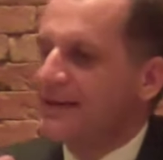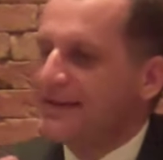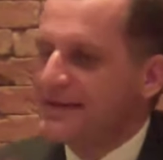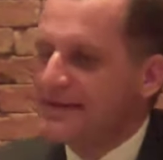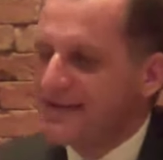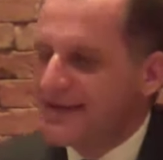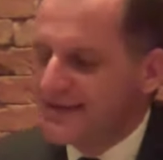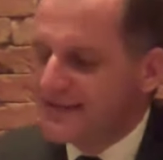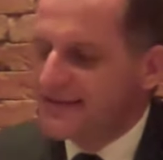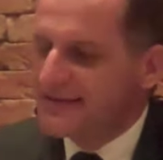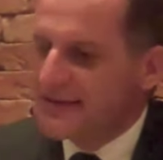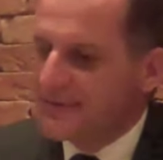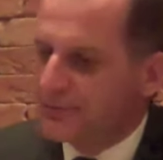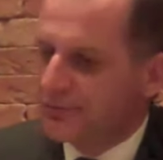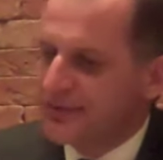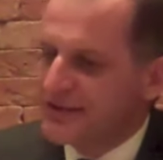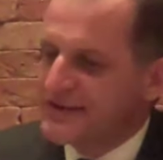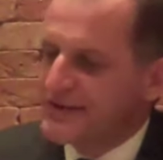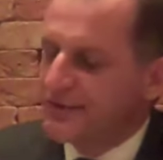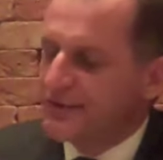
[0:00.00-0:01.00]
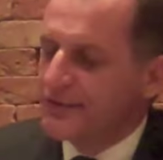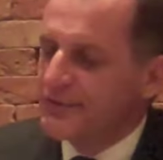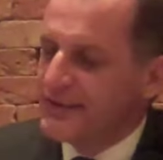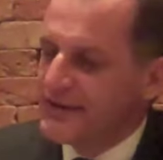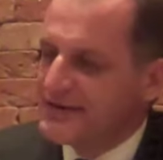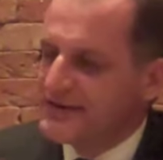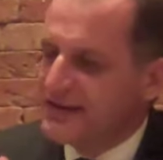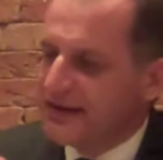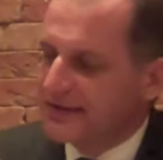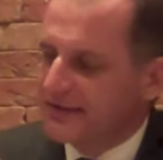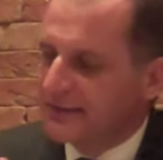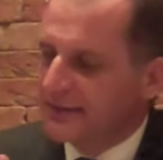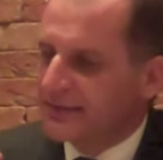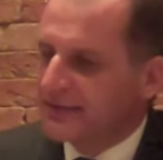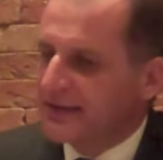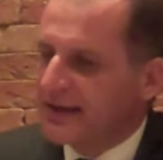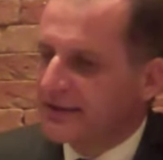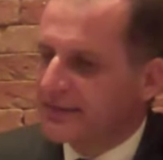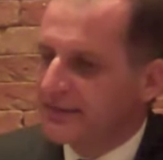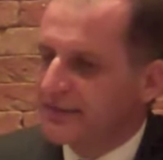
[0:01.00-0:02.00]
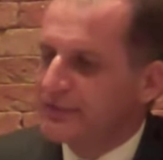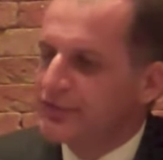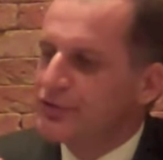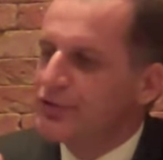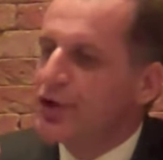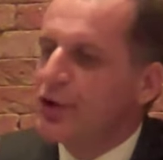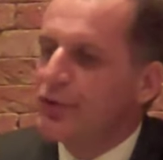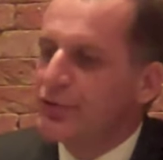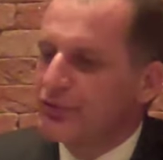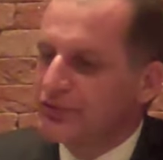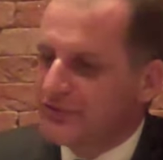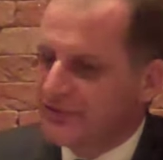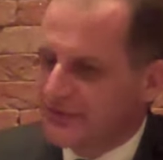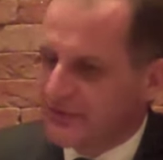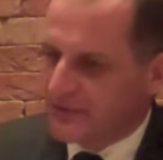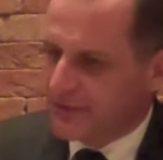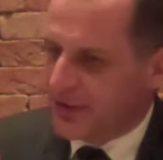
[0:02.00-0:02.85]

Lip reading: Les Castiers brings always that note